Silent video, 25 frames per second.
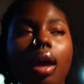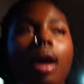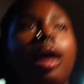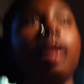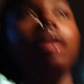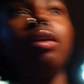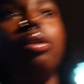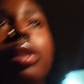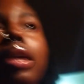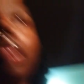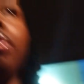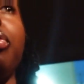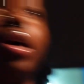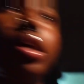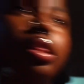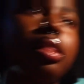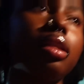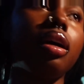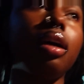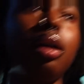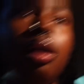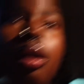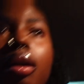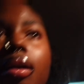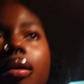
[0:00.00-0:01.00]
I lowkey want
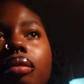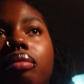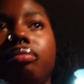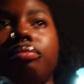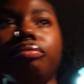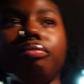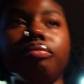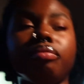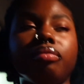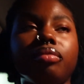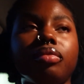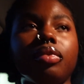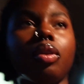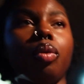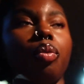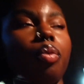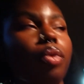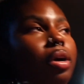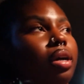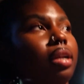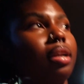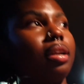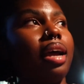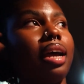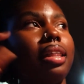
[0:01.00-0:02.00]
the
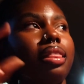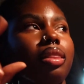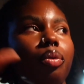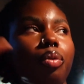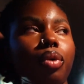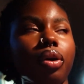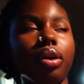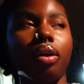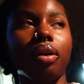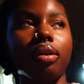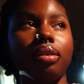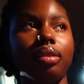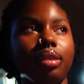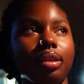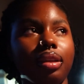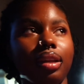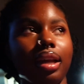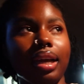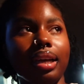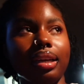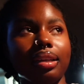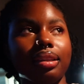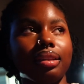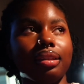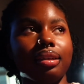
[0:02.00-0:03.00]
one, not the one on the
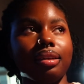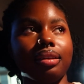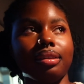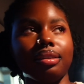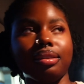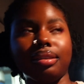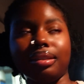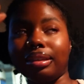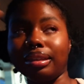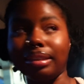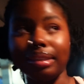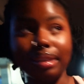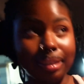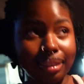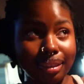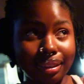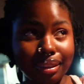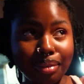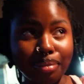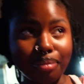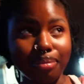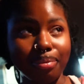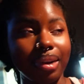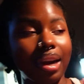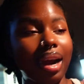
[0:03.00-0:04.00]
like the clip,
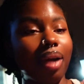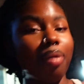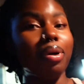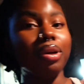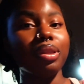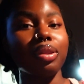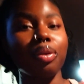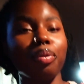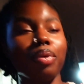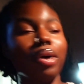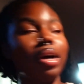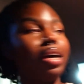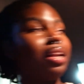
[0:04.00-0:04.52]
but I want the one.